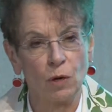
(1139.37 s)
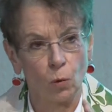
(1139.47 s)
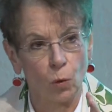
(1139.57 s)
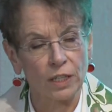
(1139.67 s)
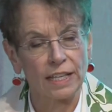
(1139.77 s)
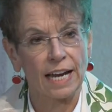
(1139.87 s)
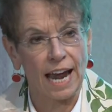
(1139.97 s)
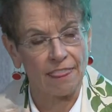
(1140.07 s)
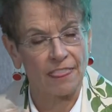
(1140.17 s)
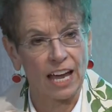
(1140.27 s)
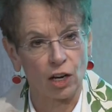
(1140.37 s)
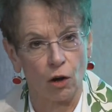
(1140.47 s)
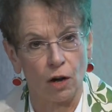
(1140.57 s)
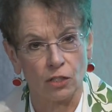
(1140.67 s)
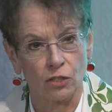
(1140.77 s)
working at that
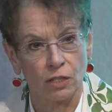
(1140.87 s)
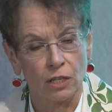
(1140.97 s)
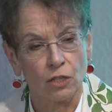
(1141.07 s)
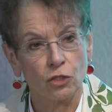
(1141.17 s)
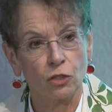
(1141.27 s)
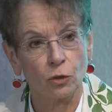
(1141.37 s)
launch to